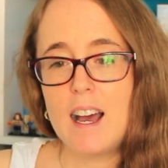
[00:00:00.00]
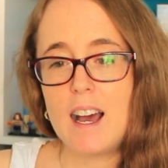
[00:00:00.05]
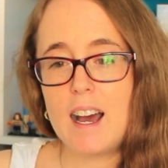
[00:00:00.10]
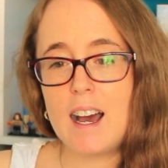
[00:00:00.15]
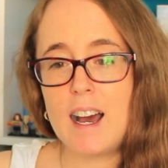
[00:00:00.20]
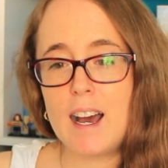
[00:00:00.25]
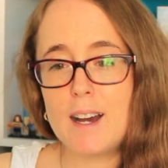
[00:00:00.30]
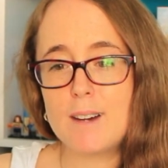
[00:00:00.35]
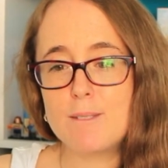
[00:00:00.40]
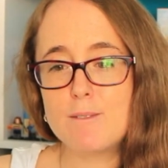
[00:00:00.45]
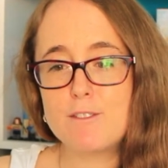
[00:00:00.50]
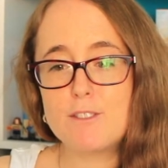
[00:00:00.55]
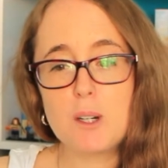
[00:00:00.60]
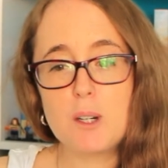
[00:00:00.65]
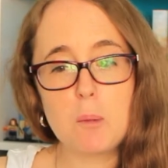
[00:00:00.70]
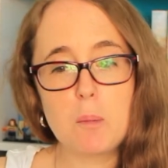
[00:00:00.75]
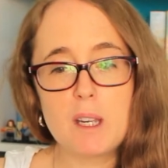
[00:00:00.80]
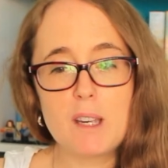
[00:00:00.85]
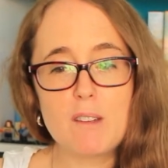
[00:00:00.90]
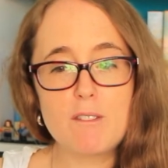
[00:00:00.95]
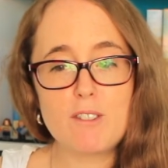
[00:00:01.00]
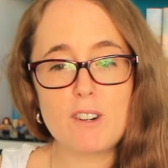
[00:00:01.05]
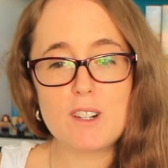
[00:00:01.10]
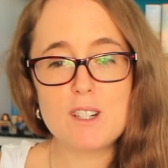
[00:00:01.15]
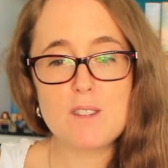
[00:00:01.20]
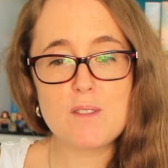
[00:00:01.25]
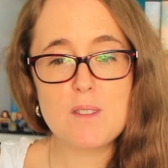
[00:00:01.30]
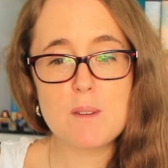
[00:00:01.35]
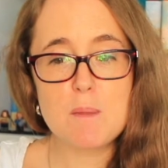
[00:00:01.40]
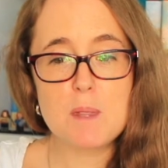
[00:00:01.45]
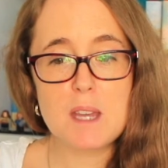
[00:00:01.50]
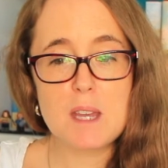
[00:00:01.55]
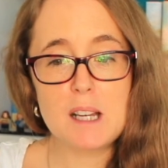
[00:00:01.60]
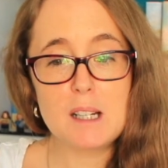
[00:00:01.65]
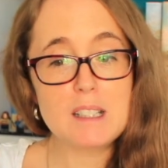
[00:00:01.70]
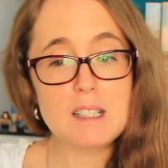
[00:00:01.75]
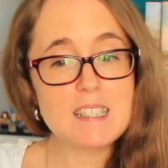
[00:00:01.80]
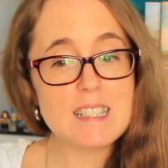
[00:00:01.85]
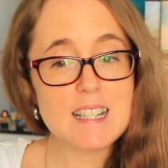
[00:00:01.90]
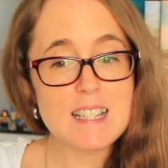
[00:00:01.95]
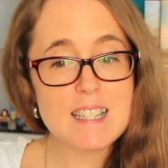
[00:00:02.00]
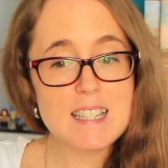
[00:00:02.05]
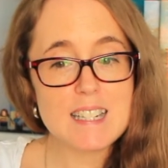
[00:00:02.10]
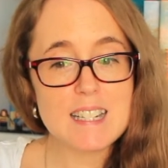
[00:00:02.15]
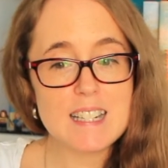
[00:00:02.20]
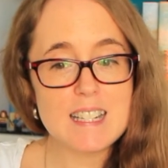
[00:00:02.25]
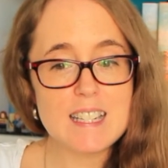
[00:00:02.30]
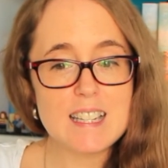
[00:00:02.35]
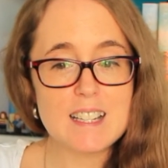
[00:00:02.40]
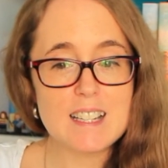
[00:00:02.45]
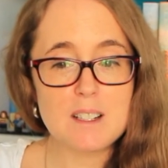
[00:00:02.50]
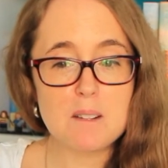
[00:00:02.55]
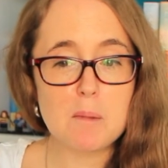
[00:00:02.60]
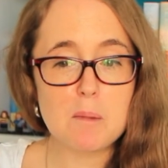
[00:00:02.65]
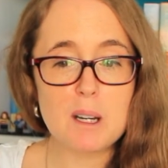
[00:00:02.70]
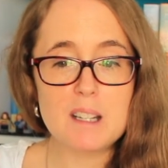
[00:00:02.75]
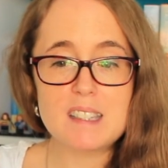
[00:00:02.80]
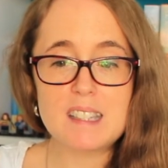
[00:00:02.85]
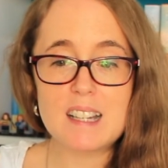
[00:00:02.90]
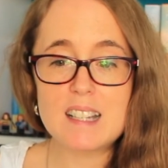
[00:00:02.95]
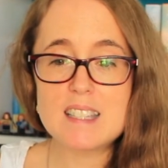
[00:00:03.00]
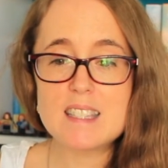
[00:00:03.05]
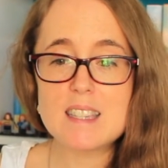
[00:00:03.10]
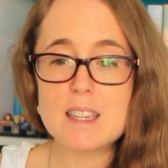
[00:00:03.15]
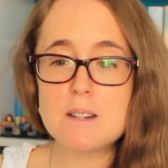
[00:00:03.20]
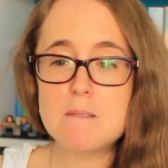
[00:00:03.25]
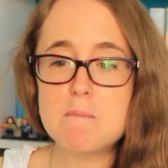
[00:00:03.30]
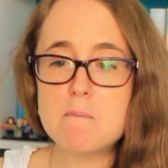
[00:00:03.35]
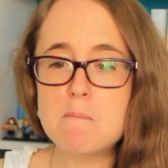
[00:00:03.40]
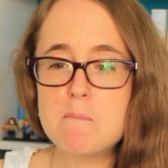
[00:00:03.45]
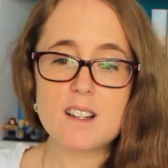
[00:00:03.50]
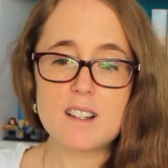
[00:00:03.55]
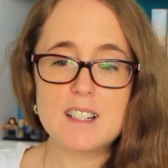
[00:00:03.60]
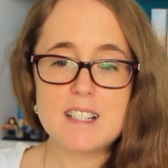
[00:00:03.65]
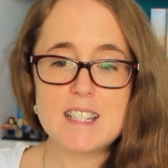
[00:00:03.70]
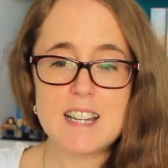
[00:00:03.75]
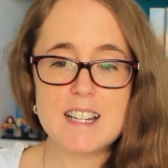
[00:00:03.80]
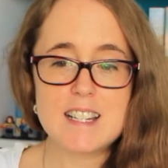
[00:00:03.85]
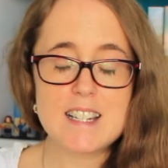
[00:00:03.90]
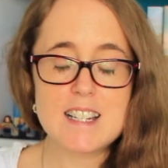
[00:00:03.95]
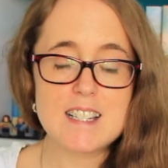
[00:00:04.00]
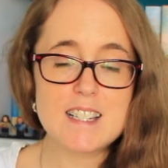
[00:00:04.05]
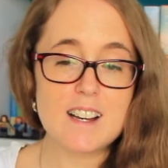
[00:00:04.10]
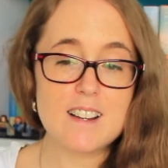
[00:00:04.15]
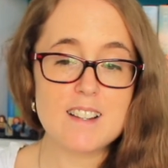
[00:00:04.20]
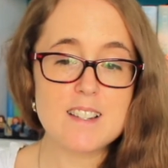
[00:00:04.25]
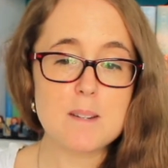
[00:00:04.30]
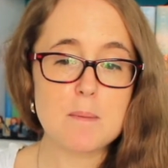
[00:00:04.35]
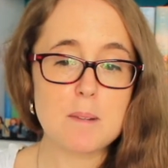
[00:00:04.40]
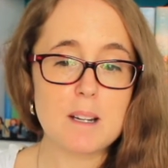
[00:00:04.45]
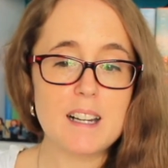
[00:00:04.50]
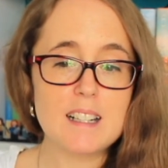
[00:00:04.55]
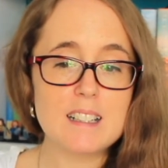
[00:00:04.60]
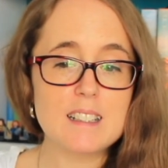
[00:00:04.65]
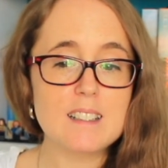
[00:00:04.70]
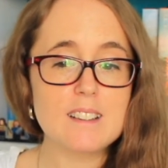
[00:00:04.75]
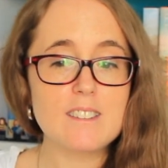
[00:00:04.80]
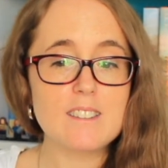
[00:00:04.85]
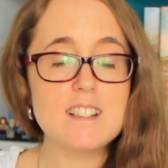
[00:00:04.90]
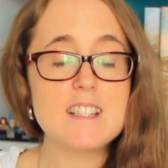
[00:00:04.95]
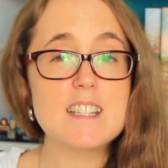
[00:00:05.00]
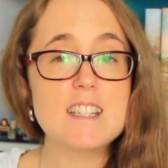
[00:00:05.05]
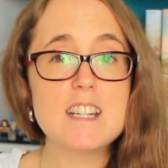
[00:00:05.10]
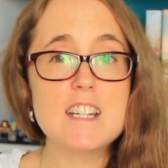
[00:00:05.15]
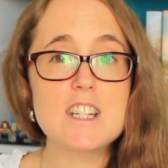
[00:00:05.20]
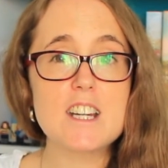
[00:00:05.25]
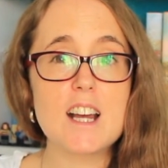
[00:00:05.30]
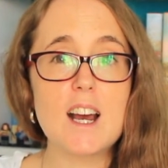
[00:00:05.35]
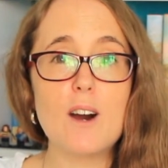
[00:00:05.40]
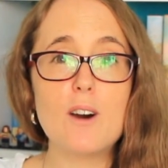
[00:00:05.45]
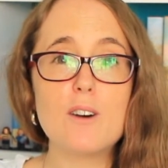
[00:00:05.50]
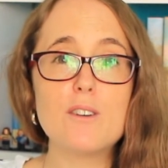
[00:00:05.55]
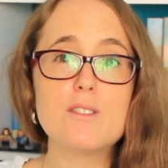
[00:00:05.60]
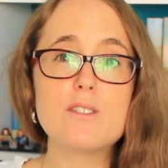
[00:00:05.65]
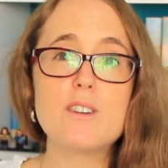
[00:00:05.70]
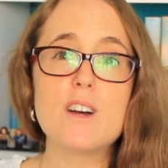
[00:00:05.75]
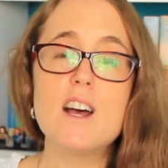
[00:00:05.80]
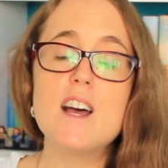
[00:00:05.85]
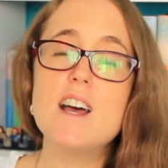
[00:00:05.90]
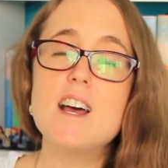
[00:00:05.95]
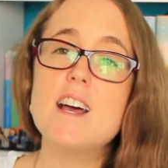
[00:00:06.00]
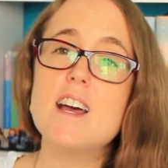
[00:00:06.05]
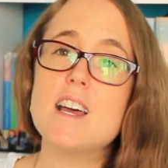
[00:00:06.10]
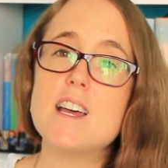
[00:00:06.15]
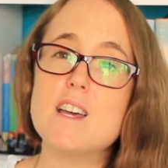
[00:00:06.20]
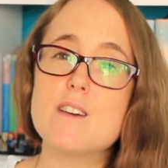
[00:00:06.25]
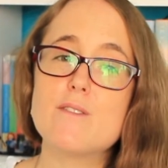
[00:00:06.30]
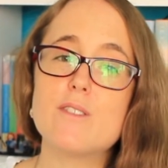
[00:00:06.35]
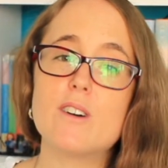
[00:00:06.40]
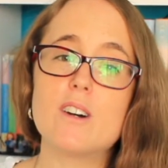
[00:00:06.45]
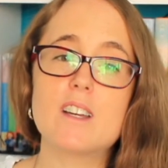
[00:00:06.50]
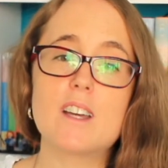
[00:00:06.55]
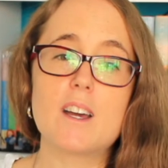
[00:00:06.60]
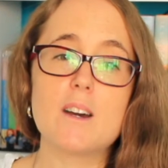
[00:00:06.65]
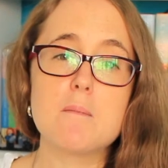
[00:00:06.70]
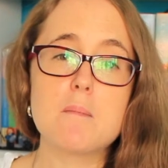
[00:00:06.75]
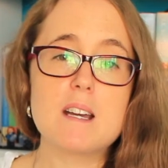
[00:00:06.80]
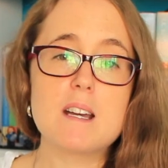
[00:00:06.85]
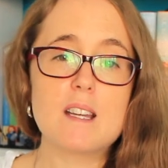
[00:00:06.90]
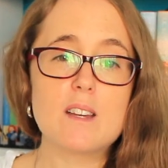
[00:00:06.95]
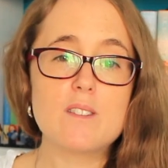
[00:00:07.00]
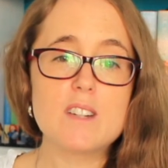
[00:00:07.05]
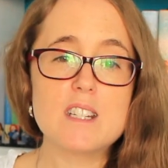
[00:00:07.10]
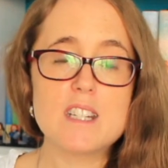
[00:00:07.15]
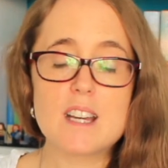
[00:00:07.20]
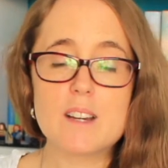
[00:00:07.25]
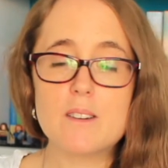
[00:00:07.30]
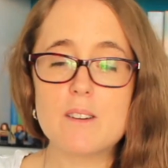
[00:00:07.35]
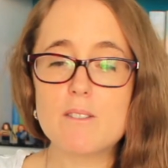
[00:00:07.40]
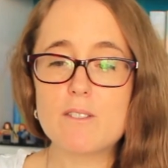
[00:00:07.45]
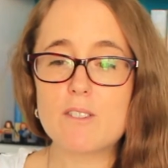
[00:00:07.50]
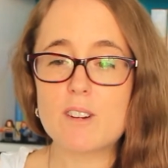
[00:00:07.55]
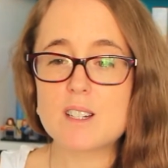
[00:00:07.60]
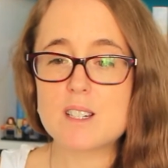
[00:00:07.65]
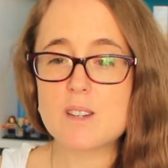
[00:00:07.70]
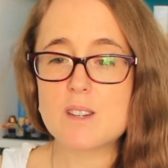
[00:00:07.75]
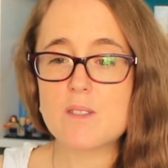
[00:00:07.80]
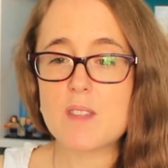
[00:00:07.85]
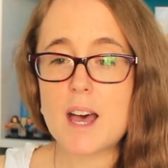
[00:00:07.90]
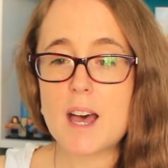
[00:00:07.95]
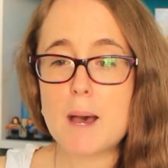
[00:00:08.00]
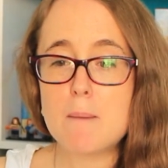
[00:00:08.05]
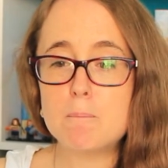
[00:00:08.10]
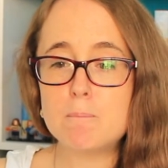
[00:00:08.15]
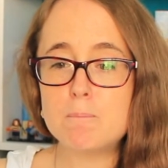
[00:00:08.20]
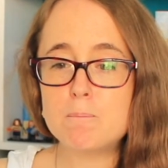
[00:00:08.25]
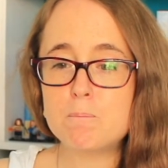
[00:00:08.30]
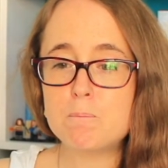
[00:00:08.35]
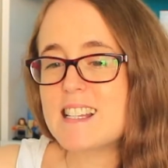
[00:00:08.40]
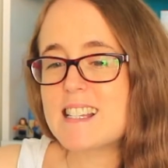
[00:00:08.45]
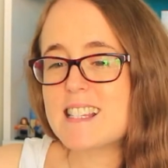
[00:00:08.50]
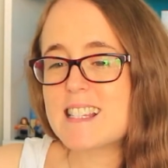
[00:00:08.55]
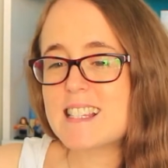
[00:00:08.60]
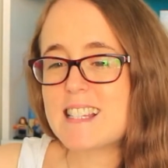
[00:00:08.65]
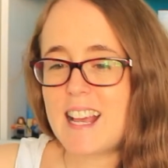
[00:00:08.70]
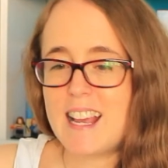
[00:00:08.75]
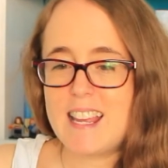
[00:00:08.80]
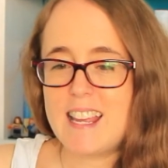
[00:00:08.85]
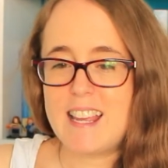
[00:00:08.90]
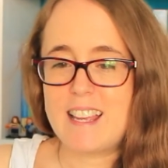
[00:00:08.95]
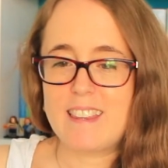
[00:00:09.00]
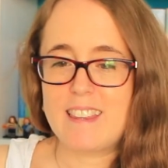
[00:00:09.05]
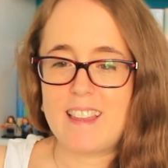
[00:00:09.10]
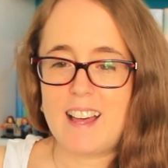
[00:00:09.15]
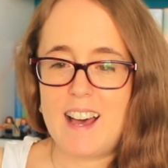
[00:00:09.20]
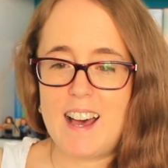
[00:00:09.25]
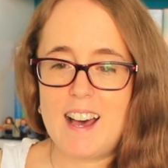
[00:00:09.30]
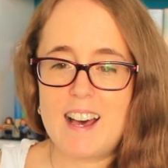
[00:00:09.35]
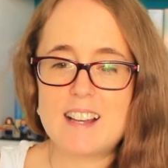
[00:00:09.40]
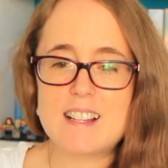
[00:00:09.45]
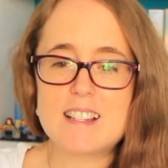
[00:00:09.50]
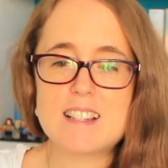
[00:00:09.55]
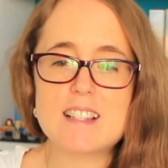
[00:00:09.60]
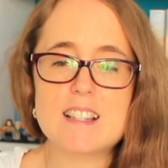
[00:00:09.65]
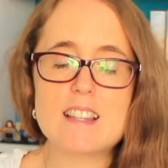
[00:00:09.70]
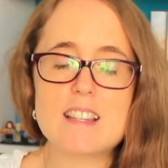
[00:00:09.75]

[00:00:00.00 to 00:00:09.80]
am filming in front of them and they look dusty, then I might dust them. I tend to dust my Agatha Christie shelf if I go and make a video in front of them. Saying that,